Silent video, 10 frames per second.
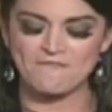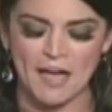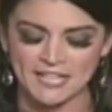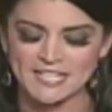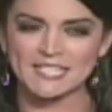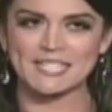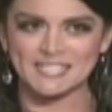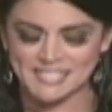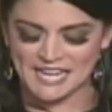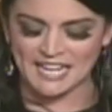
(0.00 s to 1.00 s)
finally
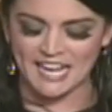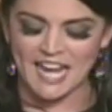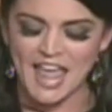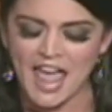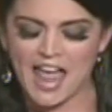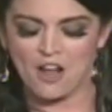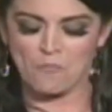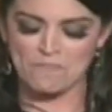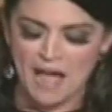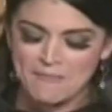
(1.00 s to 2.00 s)
succeeded, and
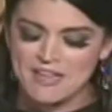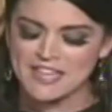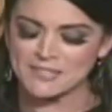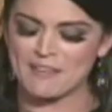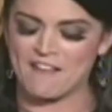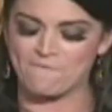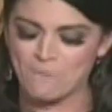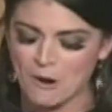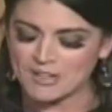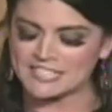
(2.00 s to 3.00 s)
Obama is being
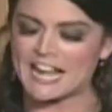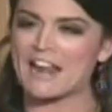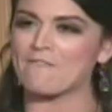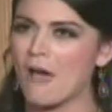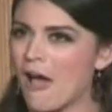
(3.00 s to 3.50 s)
forced out of